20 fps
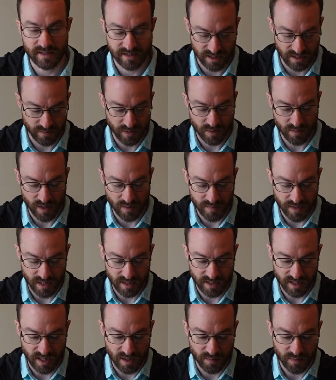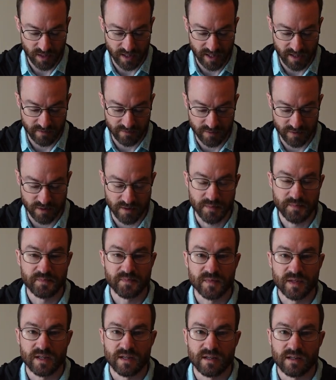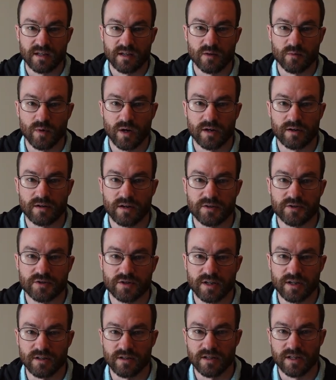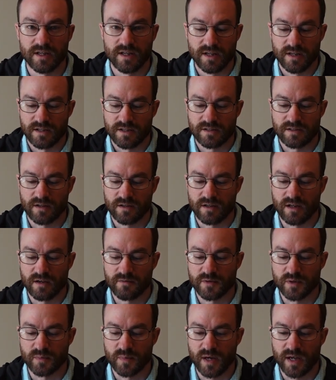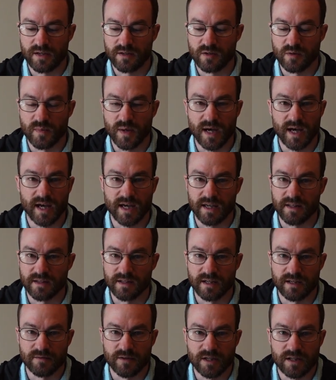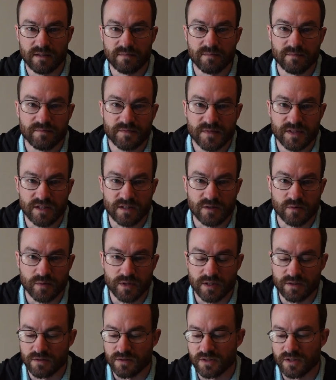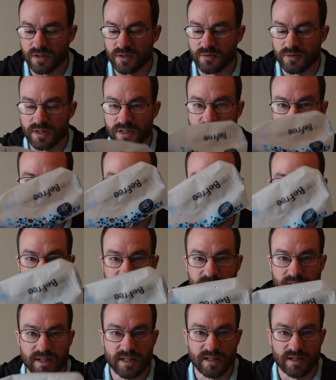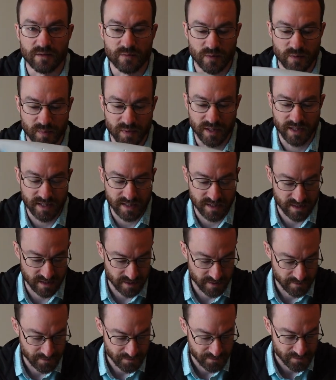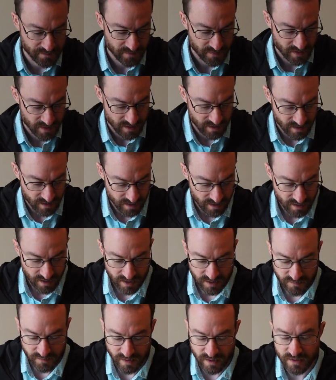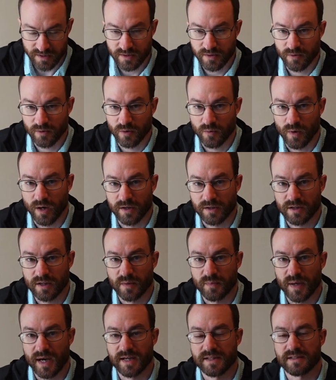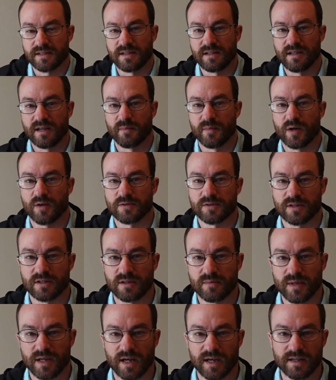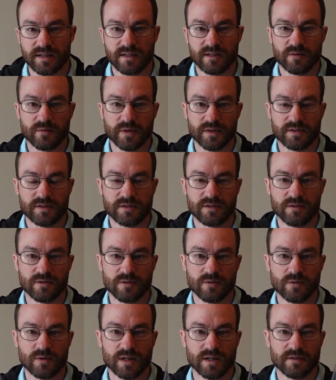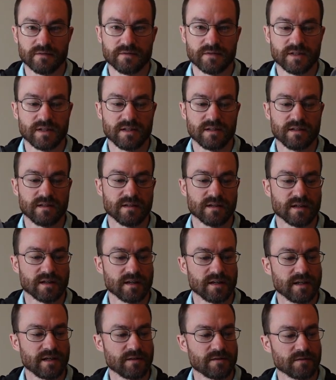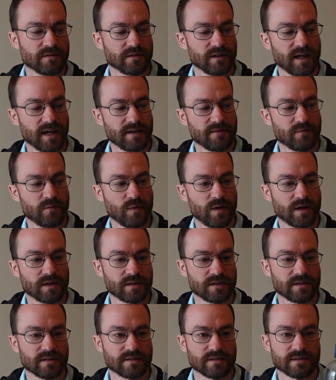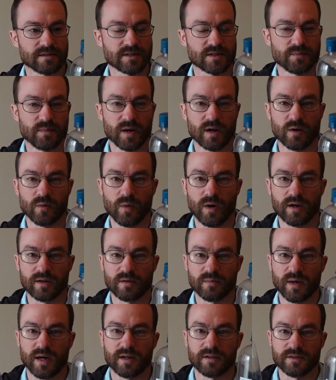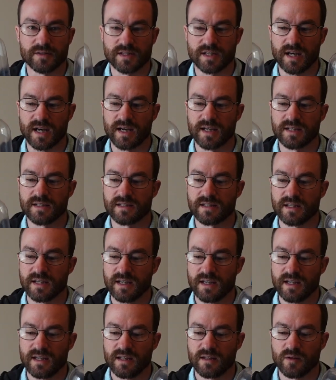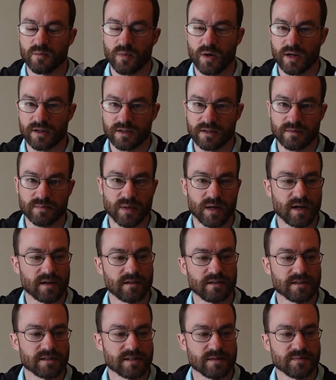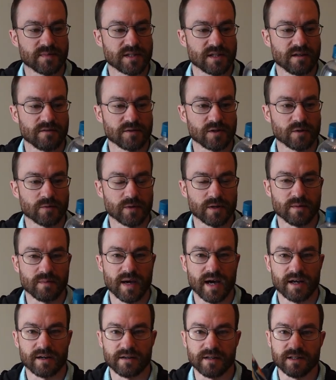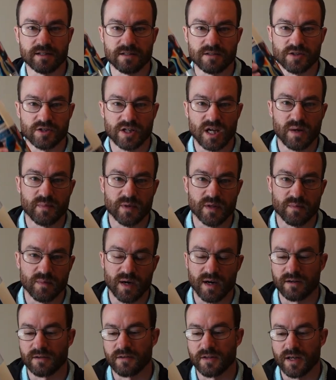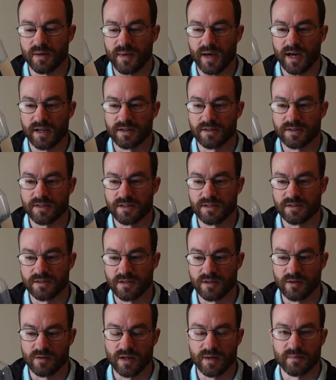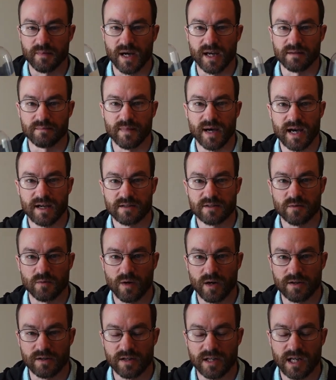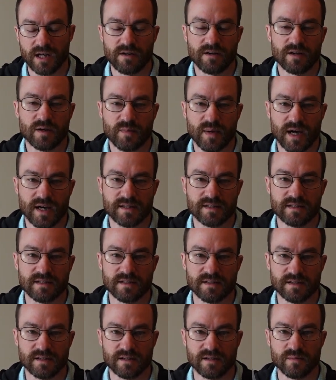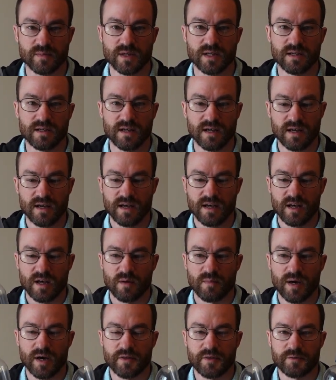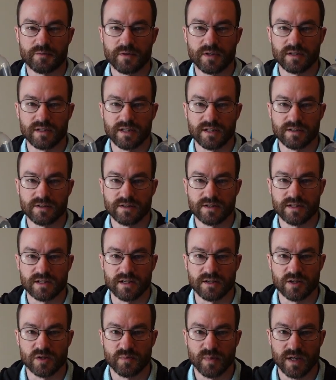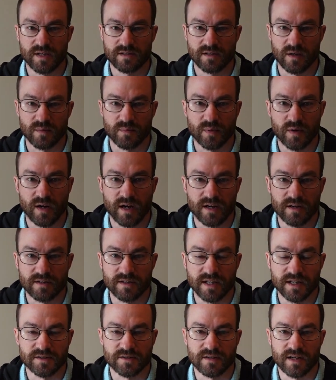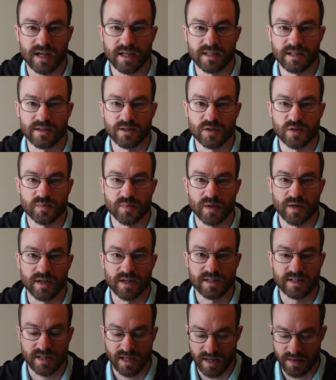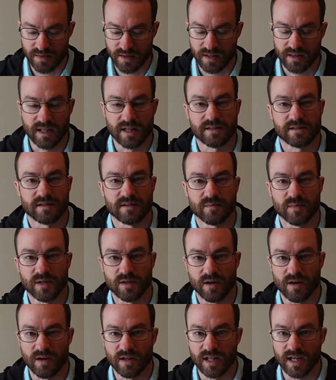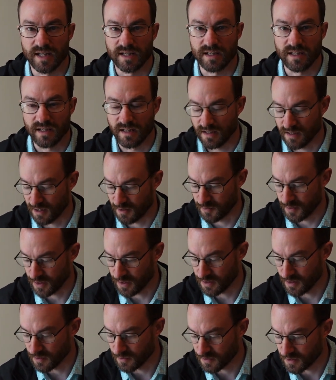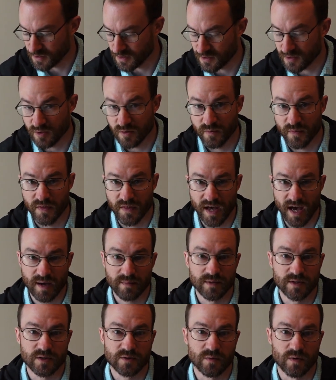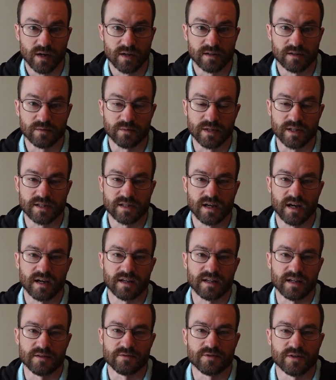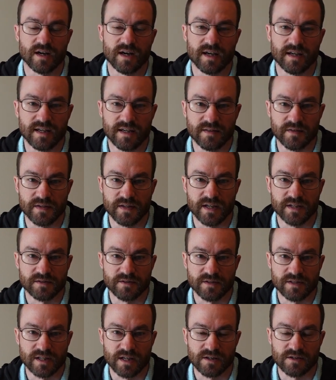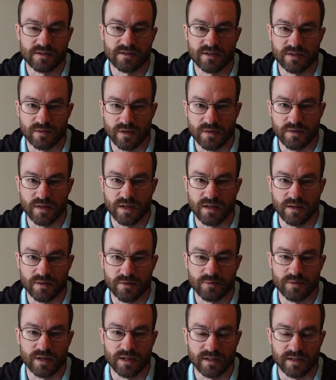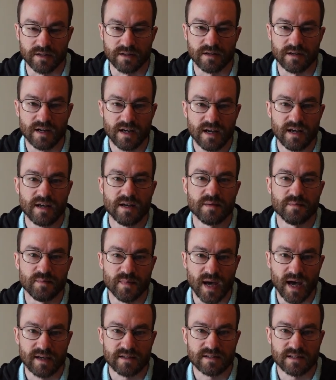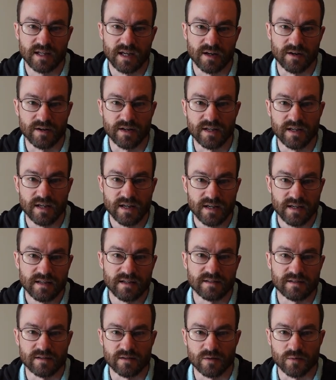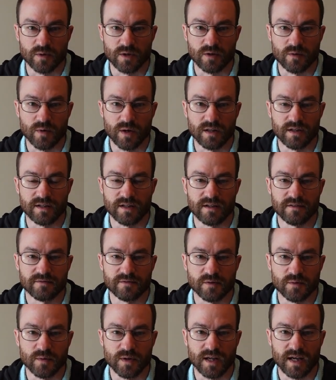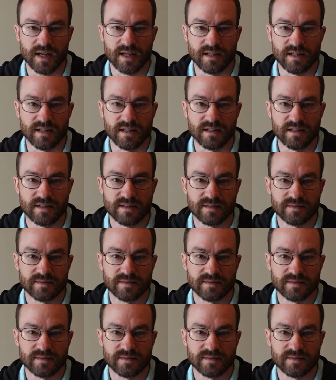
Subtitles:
going to be my main game plan for getting water on trail, starting off with a brand new bag and then every 6 weeks or so just getting replaced. As far as total water capacity, I'm also going to be hiking with 2 of the either Life Water, Smart Water bottle size. The water bottles themselves don't really matter, it's the shape of the bottle that matters. So my max water carry capacity is going to be about 3 liters, and just based on prior desert hiking experience, I think that's going to be all I need. I really don't consume that much water when it's hot and dry in the desert section, so I think a 3-liter max carry is going to work well enough for what I need.